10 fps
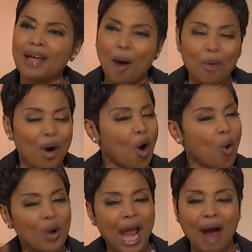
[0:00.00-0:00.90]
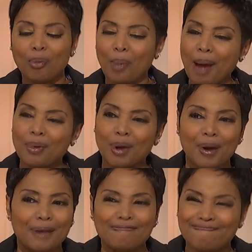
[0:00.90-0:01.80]
I'm a, oh, we have a
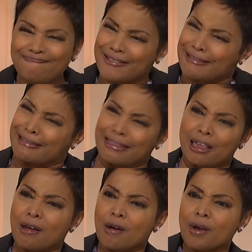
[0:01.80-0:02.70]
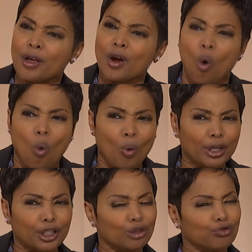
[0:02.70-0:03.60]
baby. You know, when
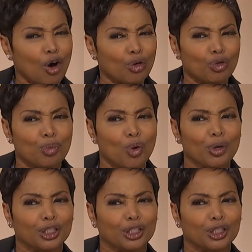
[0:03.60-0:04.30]
she's vulnerable, when